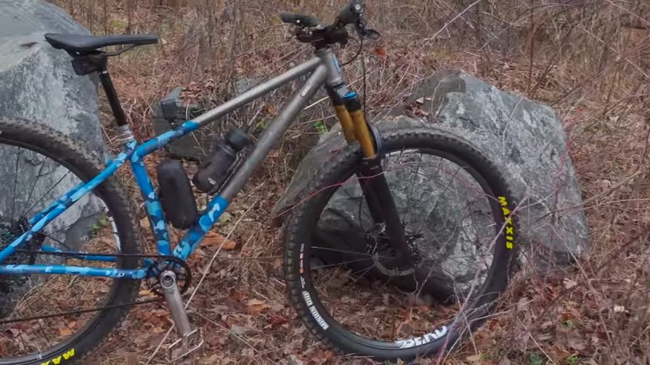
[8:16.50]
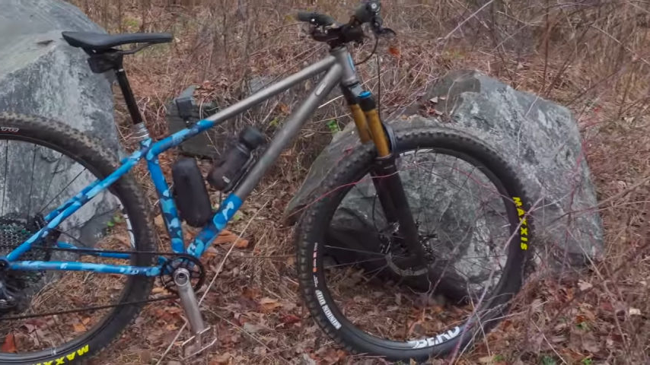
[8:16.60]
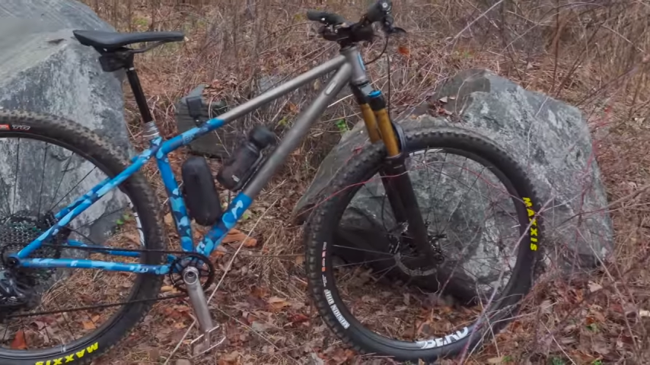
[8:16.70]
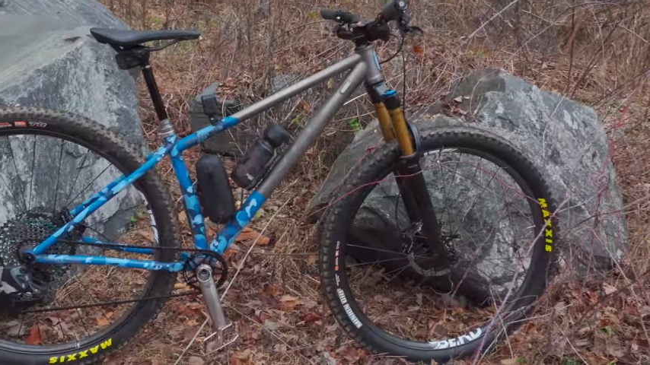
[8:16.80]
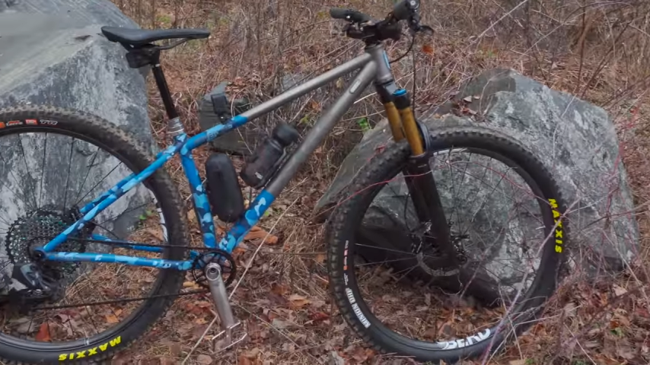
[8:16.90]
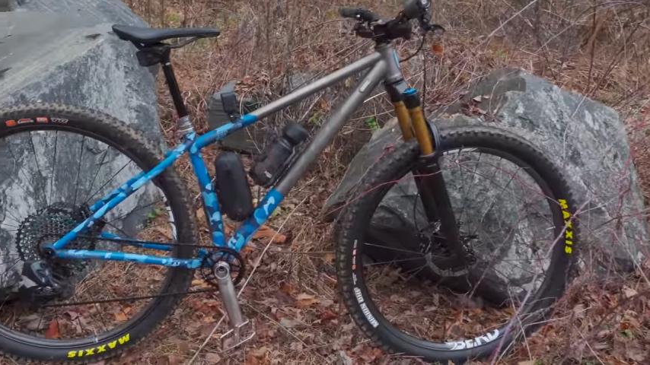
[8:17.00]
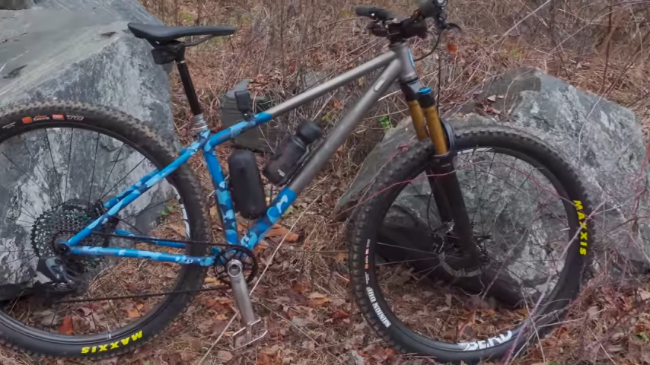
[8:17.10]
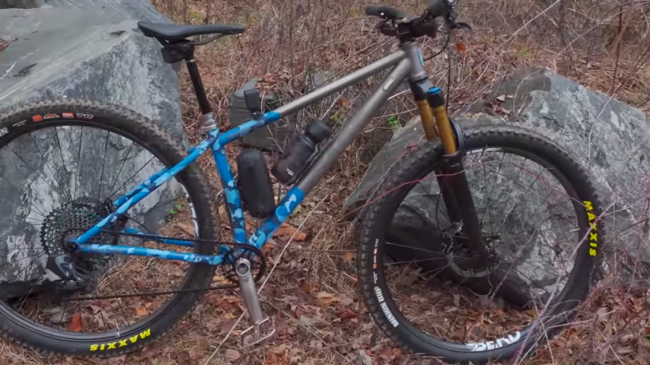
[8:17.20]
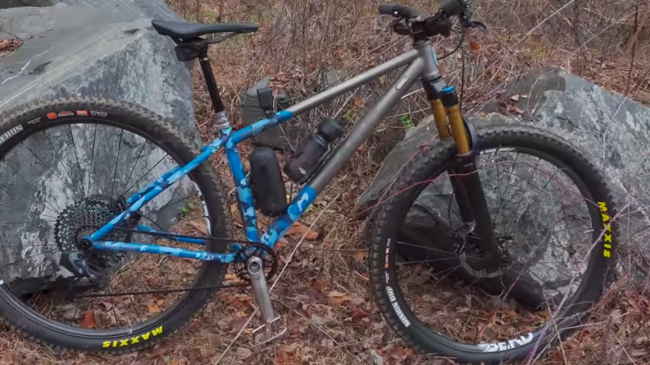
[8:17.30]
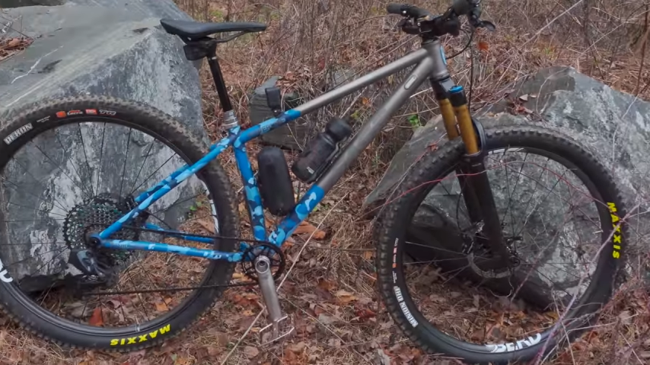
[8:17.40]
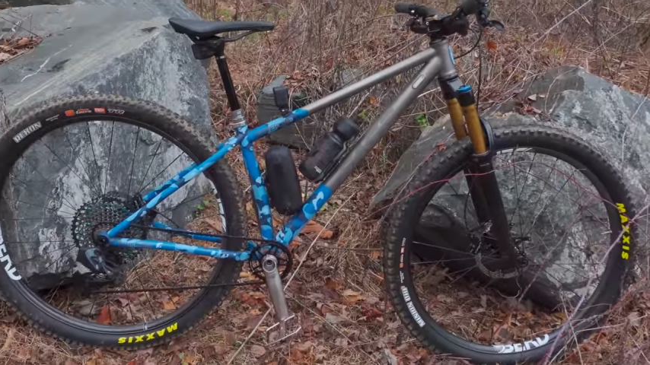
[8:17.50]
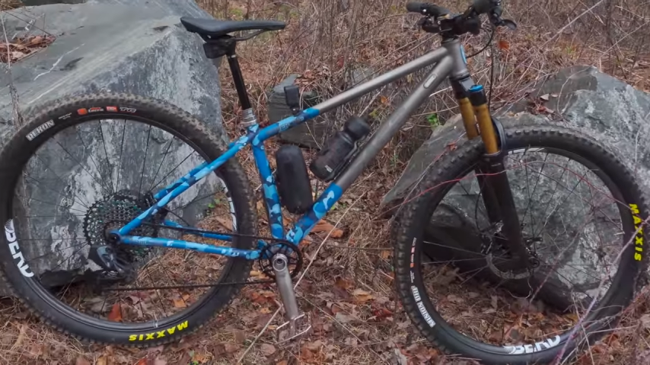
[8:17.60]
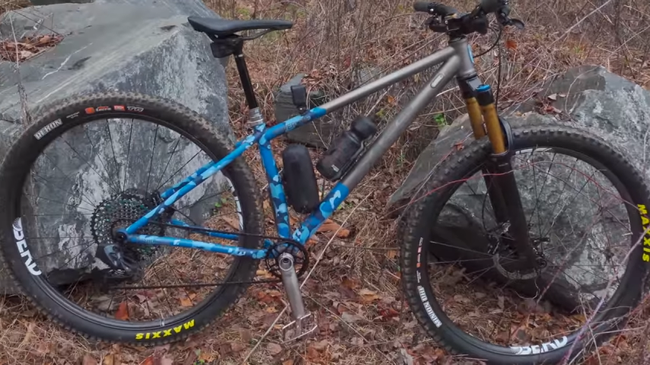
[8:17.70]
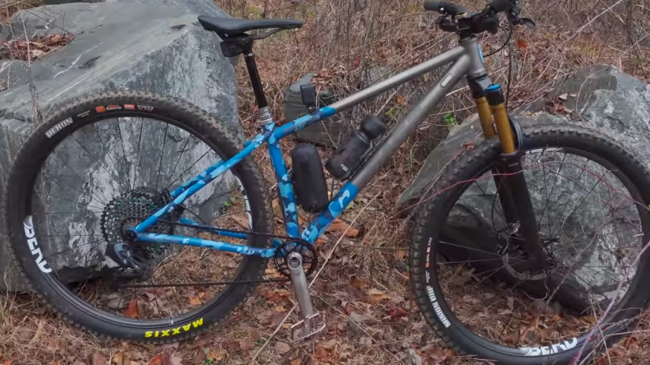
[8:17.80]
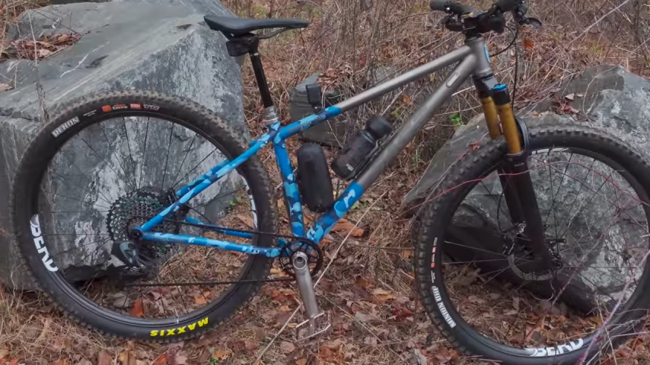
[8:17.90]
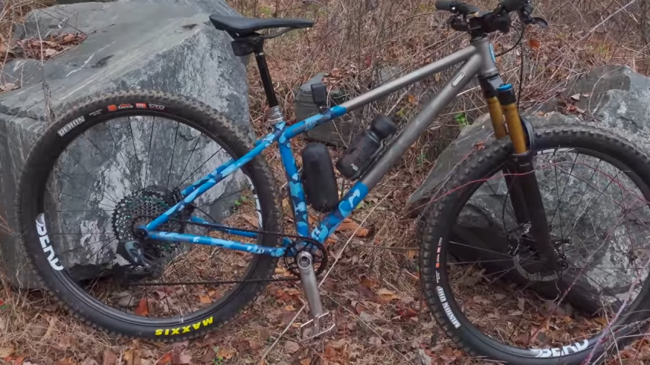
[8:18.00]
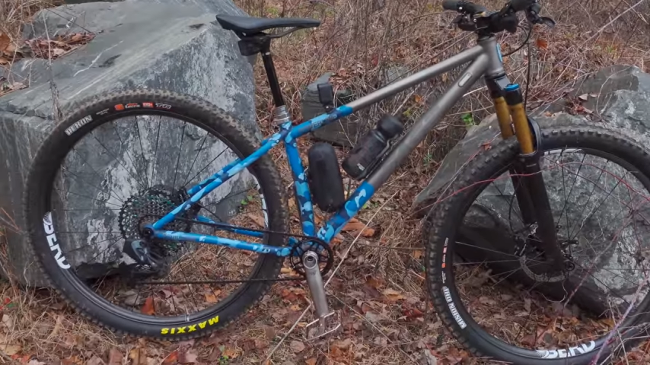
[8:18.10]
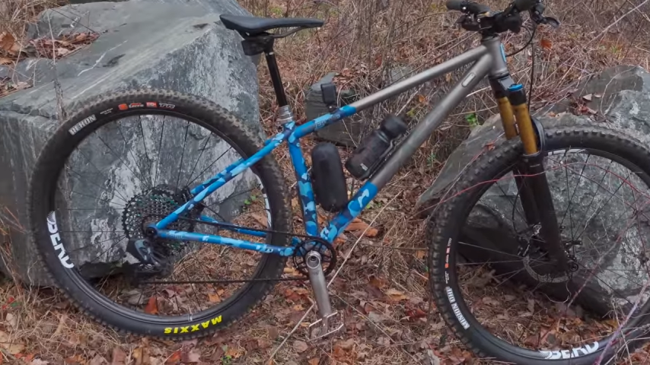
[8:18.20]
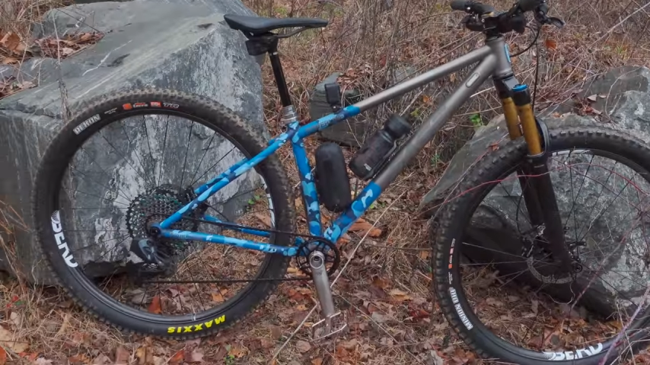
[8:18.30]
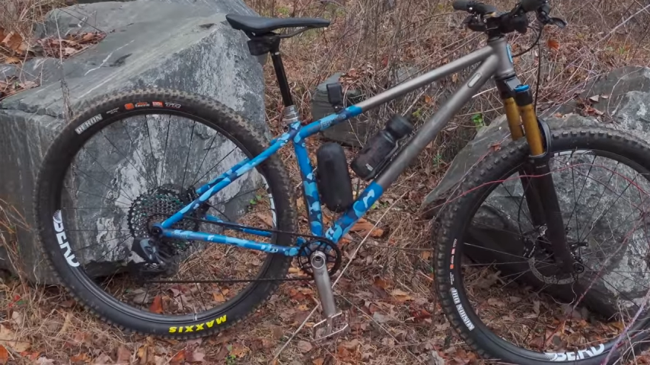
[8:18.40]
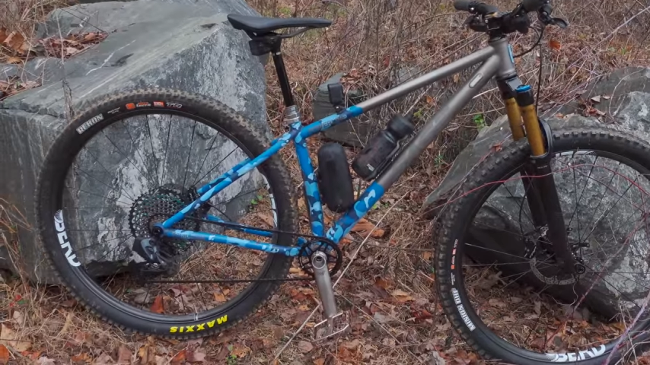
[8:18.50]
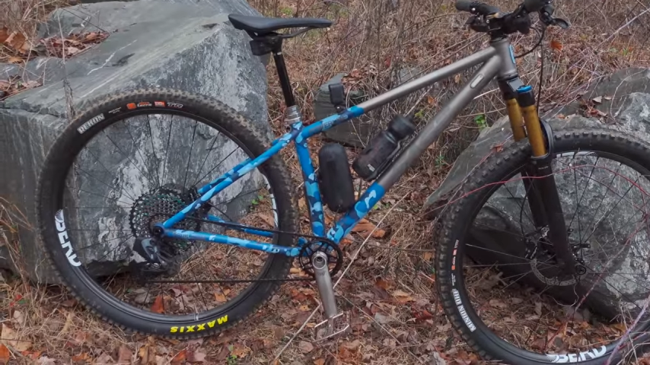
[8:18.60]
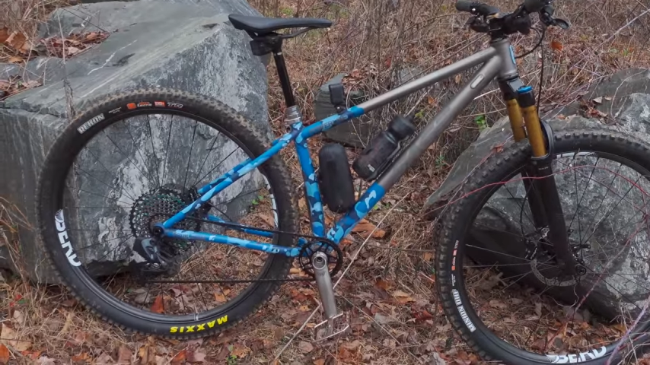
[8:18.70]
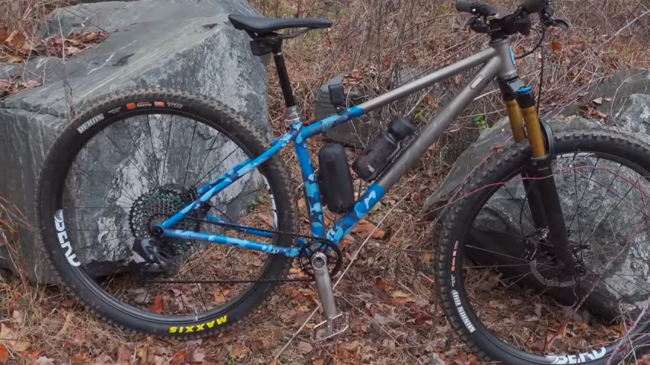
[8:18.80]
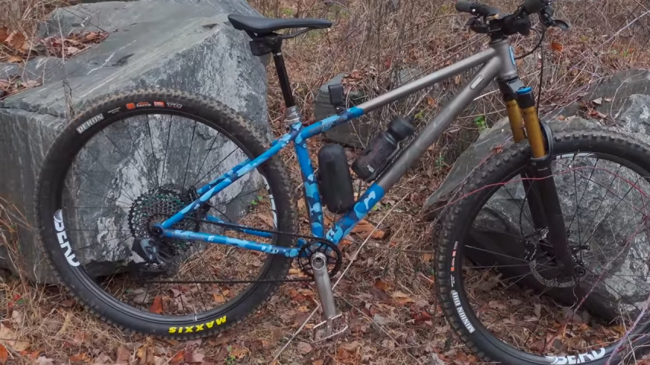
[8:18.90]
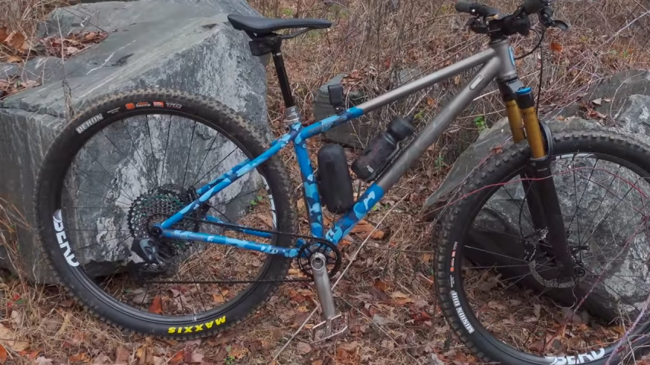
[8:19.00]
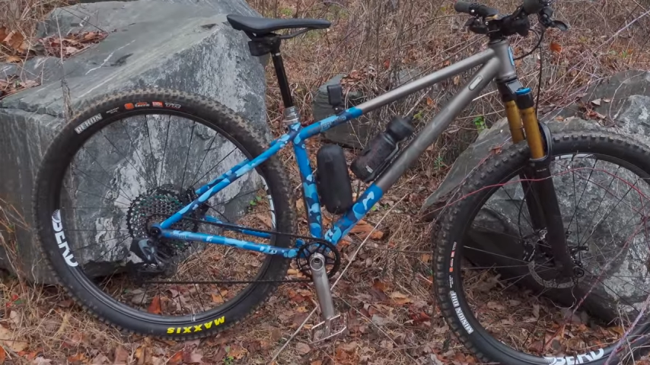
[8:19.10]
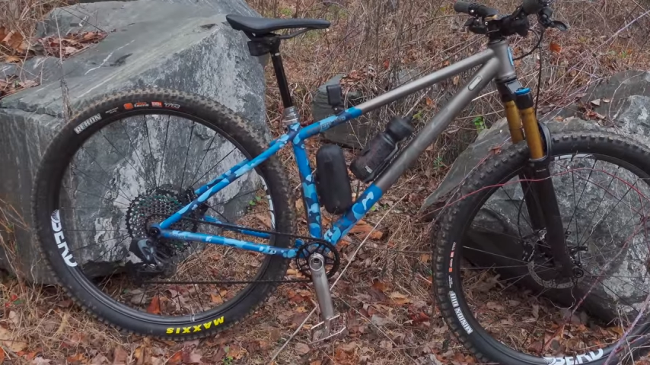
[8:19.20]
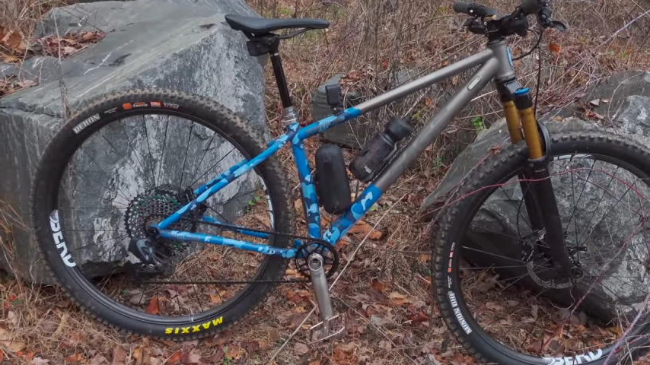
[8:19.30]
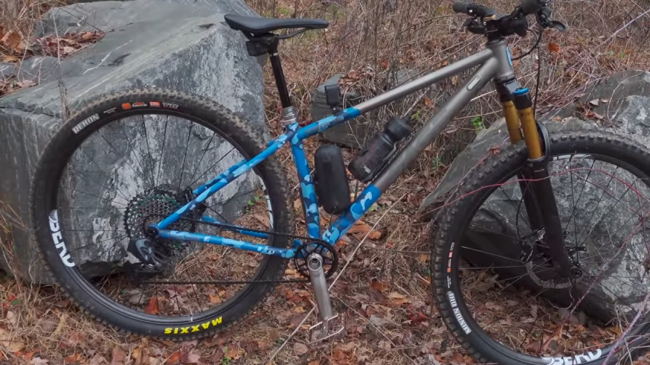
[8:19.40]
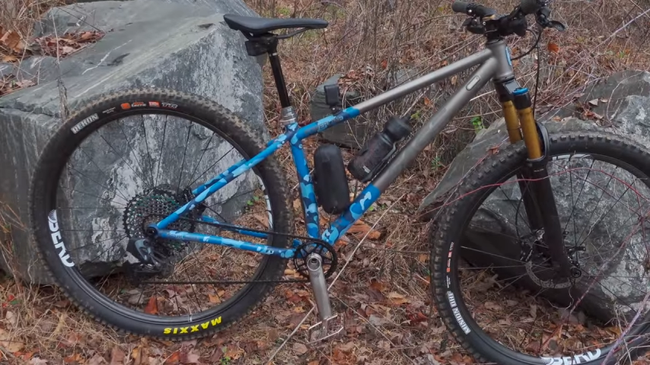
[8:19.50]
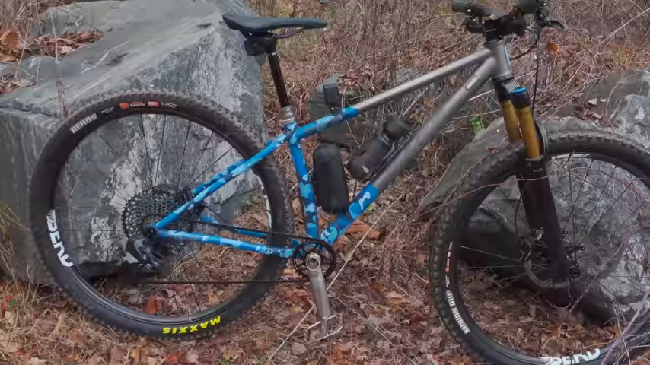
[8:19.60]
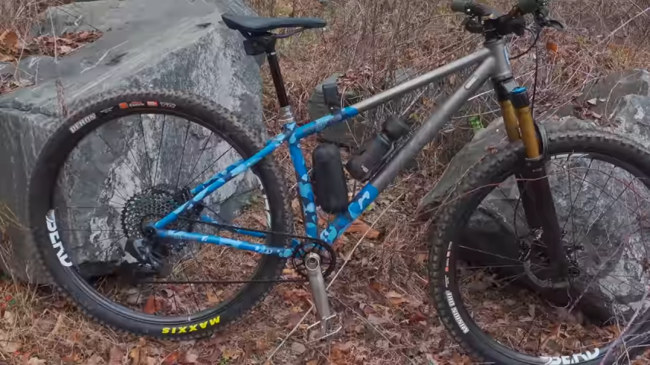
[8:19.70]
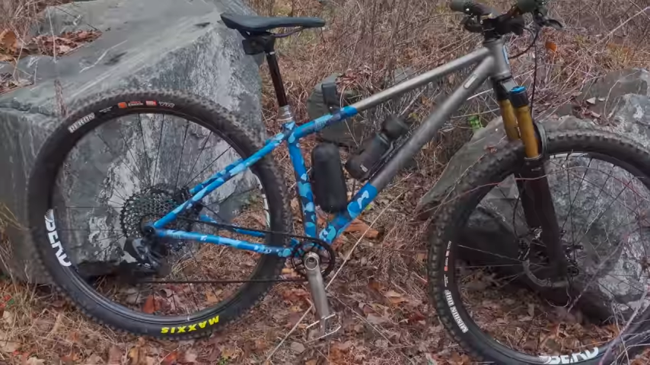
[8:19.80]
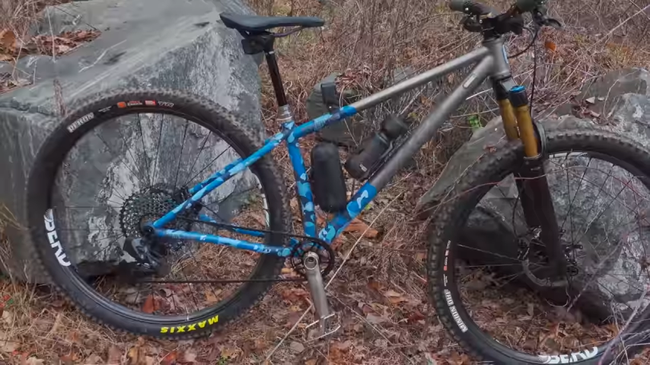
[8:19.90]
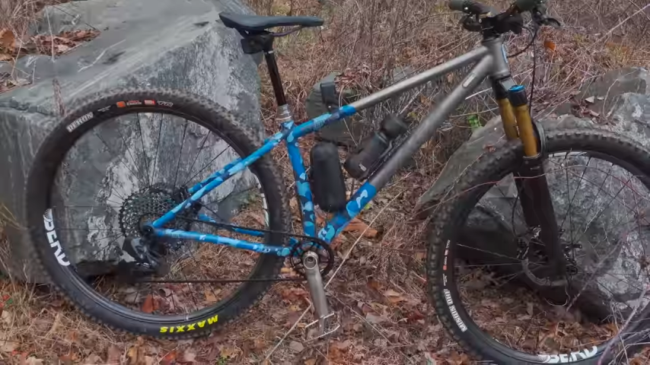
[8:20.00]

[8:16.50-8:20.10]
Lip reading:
(no speaker visible)